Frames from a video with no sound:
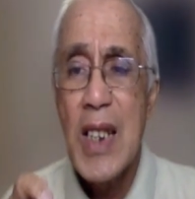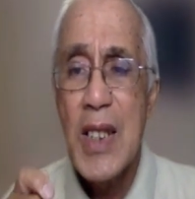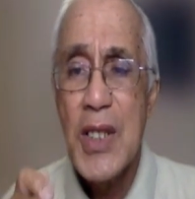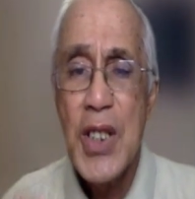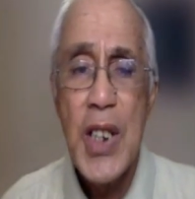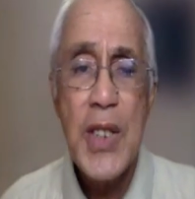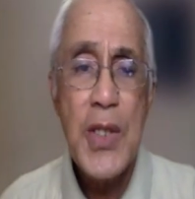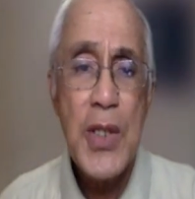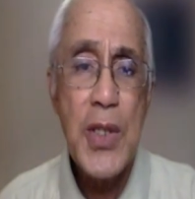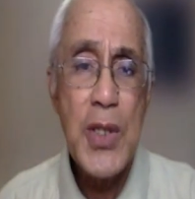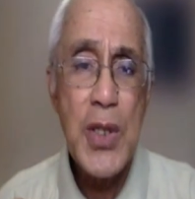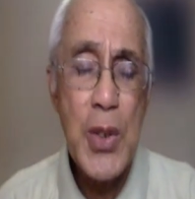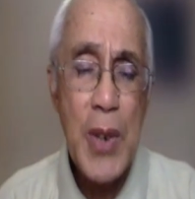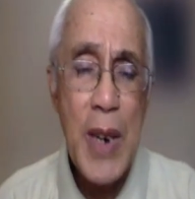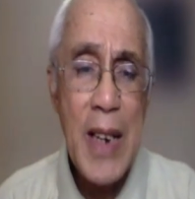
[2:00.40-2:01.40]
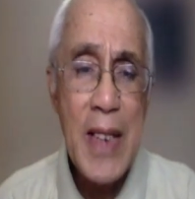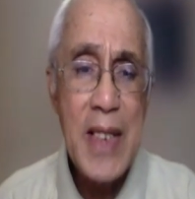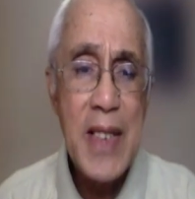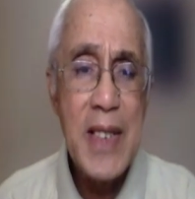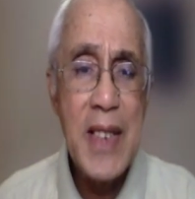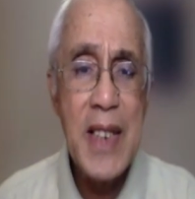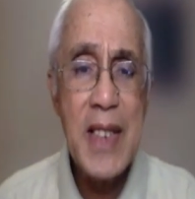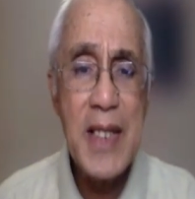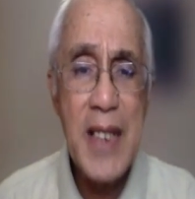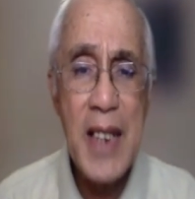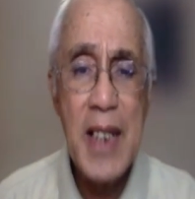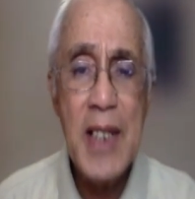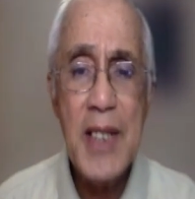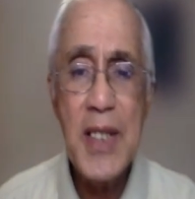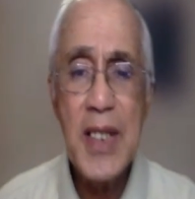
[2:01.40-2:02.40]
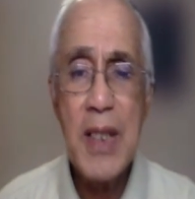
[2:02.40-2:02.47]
Jesus corrects this tendency